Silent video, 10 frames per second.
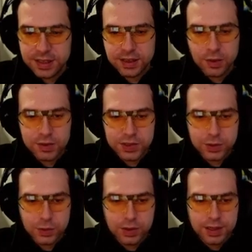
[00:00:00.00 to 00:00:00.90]
and
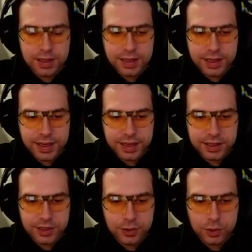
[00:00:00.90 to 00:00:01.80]
also
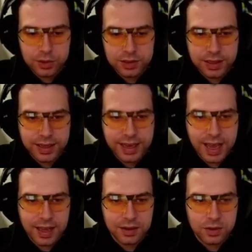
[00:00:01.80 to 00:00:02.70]
include
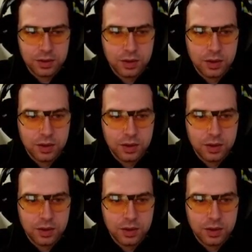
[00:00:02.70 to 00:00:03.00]
again